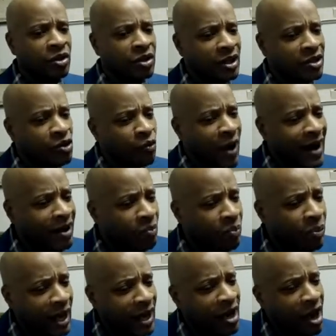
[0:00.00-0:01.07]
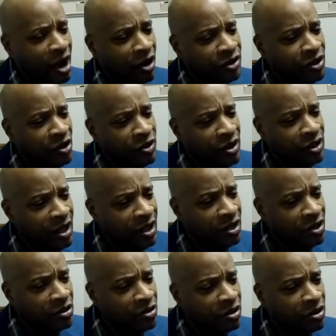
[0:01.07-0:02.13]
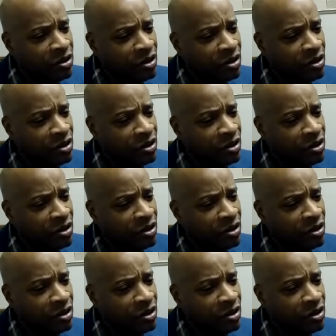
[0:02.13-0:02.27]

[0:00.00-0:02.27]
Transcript: did you write a play also in jail?